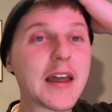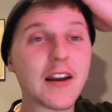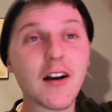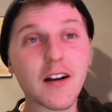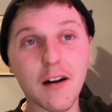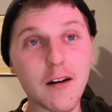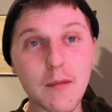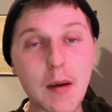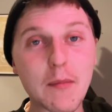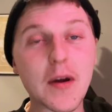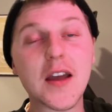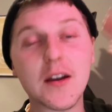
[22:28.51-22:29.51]
I can't remember,
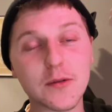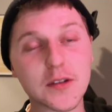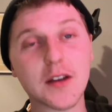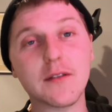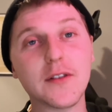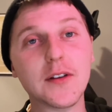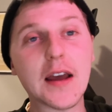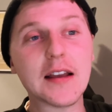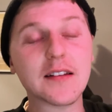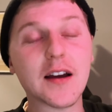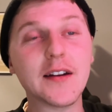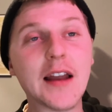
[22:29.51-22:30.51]
it was a good few days
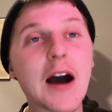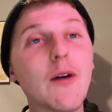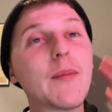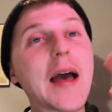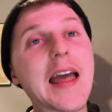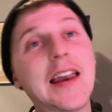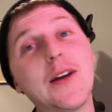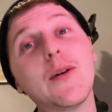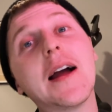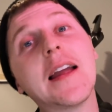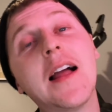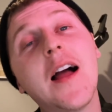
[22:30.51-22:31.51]
ago now, but
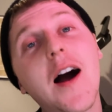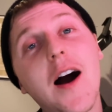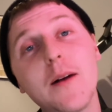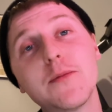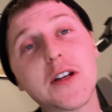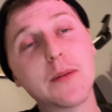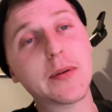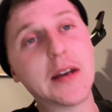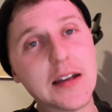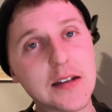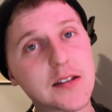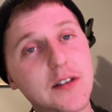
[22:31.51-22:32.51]
anyway, I'm jumping
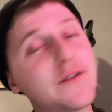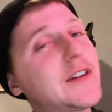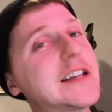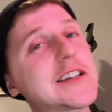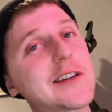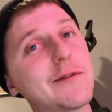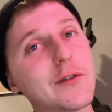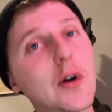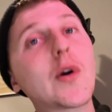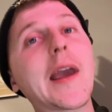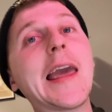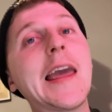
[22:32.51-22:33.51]
in to finish the vlog
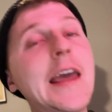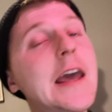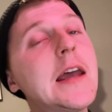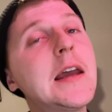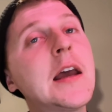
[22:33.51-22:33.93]
here.